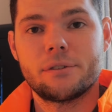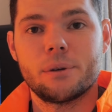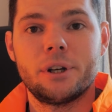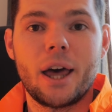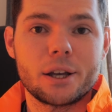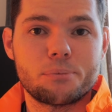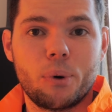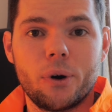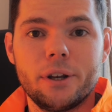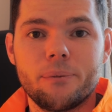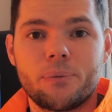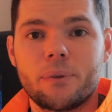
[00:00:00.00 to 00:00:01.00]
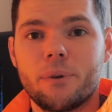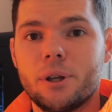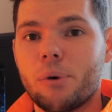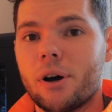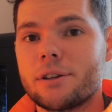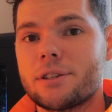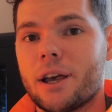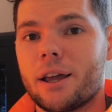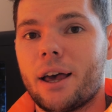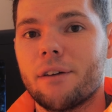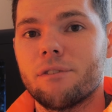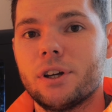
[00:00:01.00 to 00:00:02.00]
So my next point, when you're buying a
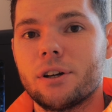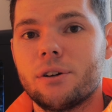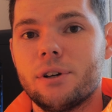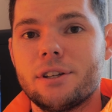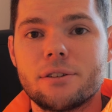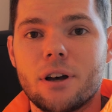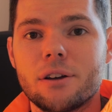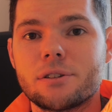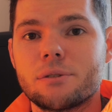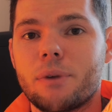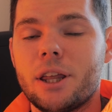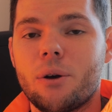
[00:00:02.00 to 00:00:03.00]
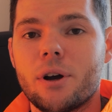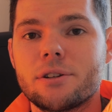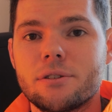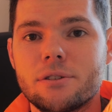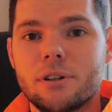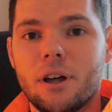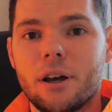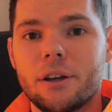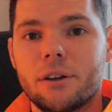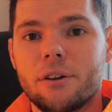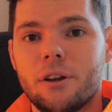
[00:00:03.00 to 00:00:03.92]
second-hand vehicle, is ask as many questions as you like.